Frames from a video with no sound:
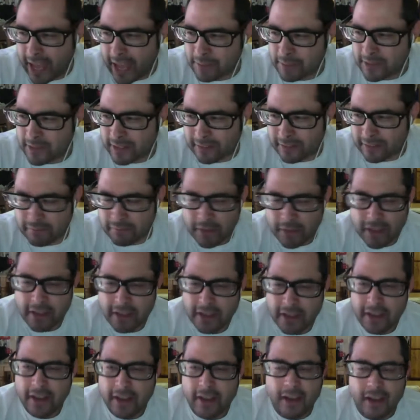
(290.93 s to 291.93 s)
and
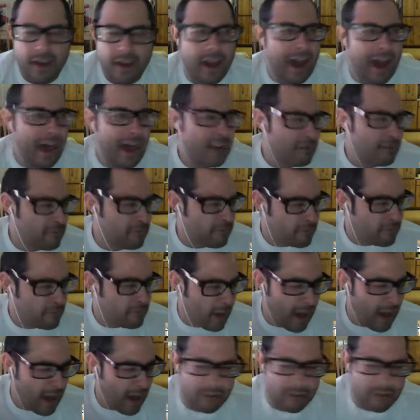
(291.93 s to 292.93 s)
out
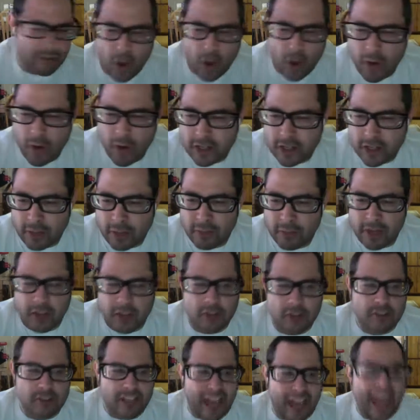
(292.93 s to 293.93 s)
of nowhere somebody
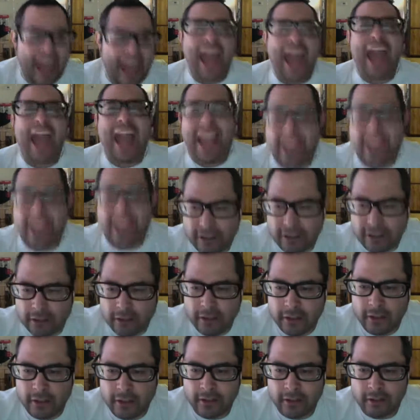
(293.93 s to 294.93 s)
goes, "Hey!"
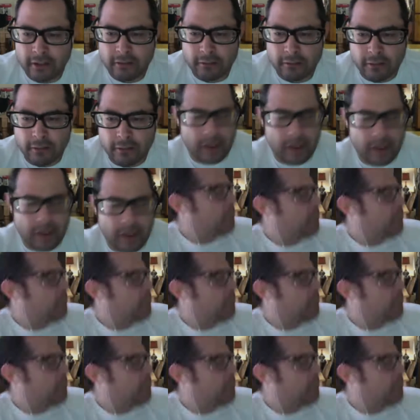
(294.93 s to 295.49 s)
And I